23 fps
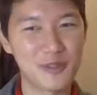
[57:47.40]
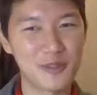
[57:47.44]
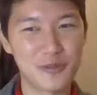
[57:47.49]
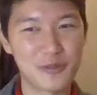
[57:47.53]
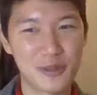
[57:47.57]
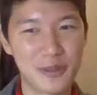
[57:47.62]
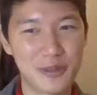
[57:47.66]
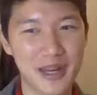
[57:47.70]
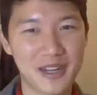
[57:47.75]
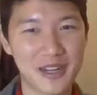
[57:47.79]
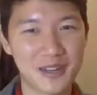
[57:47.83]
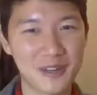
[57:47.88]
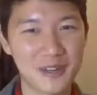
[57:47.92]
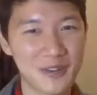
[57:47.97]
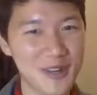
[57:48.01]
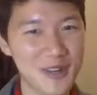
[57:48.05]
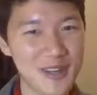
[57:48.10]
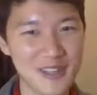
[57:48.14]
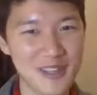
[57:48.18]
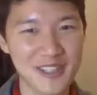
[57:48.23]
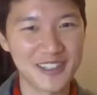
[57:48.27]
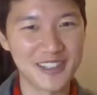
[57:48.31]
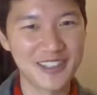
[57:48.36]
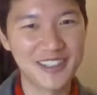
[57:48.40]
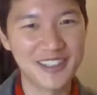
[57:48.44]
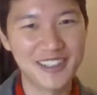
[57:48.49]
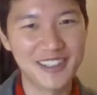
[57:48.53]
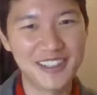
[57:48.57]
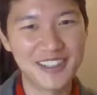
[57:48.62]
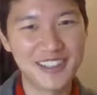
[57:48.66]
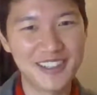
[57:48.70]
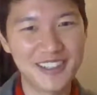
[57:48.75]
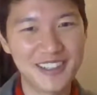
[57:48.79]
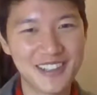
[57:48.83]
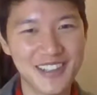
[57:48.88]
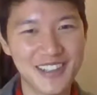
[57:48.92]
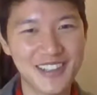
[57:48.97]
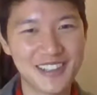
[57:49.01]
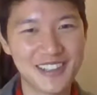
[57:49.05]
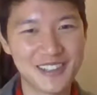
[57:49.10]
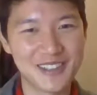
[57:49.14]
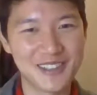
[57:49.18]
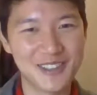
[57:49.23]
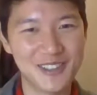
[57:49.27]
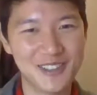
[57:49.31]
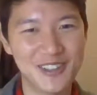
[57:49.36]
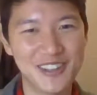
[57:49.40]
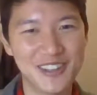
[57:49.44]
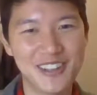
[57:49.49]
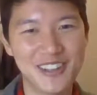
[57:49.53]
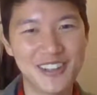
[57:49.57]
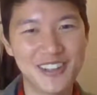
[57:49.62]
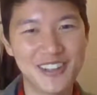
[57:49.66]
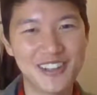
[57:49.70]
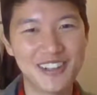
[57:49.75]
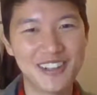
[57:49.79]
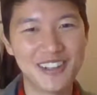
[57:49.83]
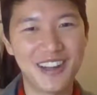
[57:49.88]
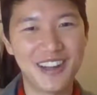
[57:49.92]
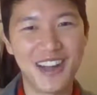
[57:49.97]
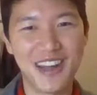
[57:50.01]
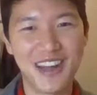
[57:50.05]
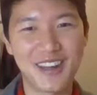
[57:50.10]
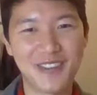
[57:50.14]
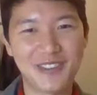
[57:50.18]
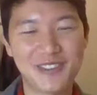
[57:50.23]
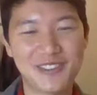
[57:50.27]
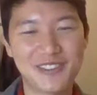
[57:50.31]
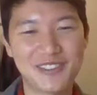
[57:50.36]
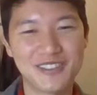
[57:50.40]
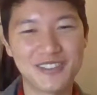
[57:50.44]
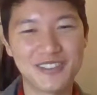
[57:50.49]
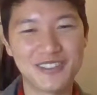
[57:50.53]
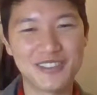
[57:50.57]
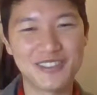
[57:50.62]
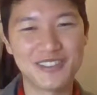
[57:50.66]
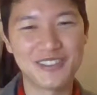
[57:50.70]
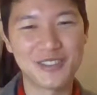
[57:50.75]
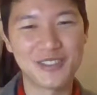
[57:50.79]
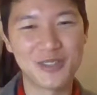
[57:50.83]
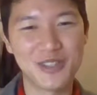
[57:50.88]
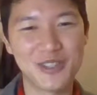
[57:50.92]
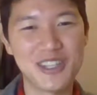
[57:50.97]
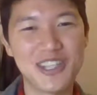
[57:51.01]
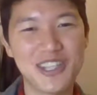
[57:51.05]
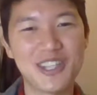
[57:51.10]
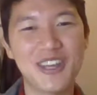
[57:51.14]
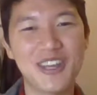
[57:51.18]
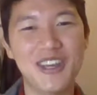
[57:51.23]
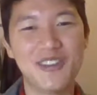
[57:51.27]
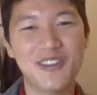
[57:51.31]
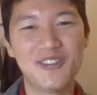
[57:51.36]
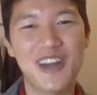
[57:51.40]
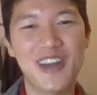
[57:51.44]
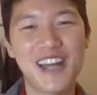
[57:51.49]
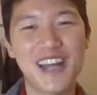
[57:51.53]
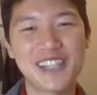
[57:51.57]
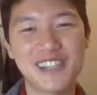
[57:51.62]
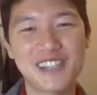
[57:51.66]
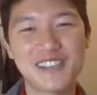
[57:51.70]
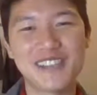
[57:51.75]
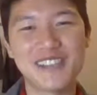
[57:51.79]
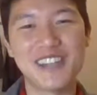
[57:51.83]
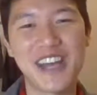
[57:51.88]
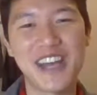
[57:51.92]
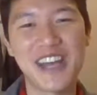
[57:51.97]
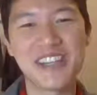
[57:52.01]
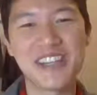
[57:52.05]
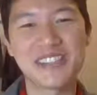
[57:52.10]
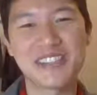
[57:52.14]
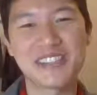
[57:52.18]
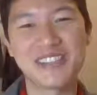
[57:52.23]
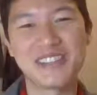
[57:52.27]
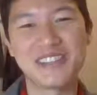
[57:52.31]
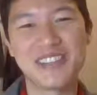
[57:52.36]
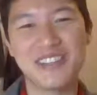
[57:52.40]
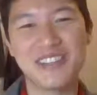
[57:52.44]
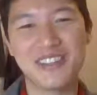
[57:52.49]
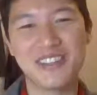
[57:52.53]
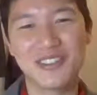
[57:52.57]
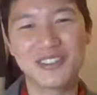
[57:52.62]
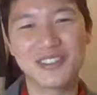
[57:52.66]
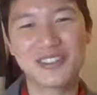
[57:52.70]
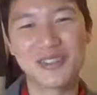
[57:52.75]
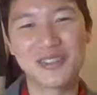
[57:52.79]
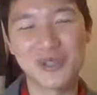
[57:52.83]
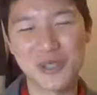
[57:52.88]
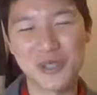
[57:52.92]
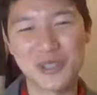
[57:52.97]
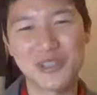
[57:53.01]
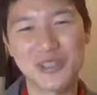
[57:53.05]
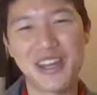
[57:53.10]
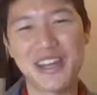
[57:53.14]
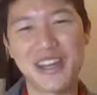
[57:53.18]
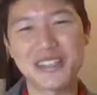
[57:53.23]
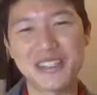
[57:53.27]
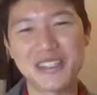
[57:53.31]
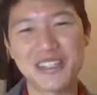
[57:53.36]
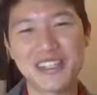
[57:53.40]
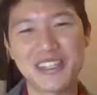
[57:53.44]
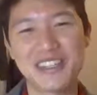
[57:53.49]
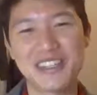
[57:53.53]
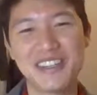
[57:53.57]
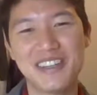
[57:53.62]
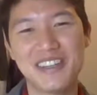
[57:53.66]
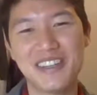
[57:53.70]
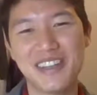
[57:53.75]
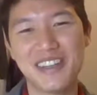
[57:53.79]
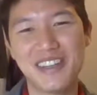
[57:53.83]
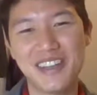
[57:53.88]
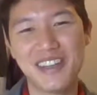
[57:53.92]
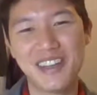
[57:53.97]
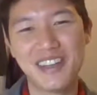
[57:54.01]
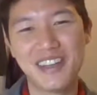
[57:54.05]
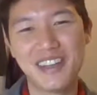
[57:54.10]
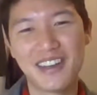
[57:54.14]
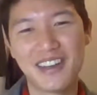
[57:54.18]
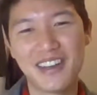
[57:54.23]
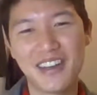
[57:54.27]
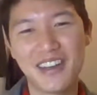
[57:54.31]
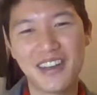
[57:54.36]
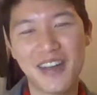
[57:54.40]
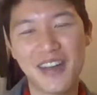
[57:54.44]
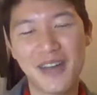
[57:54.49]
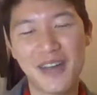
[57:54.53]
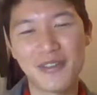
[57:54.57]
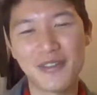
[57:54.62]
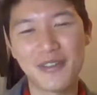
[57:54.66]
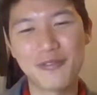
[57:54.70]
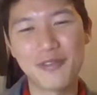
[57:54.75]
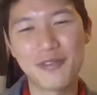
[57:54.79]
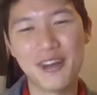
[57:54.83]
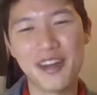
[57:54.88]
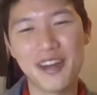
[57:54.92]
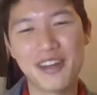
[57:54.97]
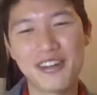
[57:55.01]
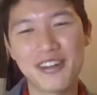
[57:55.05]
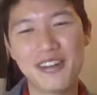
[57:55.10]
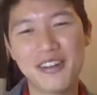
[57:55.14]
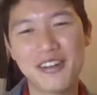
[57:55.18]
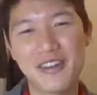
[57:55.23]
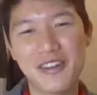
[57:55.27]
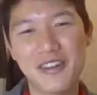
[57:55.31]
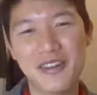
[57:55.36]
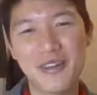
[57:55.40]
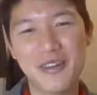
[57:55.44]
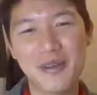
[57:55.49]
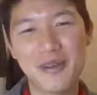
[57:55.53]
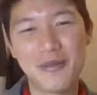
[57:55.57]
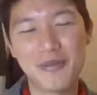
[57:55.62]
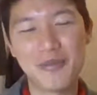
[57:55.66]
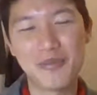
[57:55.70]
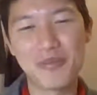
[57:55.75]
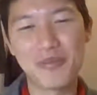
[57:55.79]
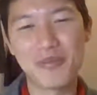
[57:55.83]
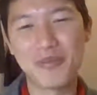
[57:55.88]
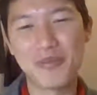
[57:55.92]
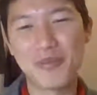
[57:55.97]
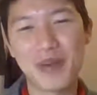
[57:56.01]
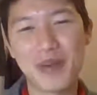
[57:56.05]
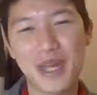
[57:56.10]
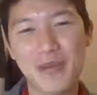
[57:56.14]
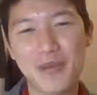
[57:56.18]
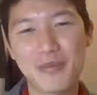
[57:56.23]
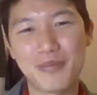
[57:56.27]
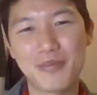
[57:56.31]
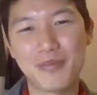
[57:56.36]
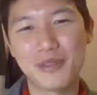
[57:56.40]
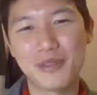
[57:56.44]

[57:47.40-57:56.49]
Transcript: for my career. So he rationalized socializing and having fun by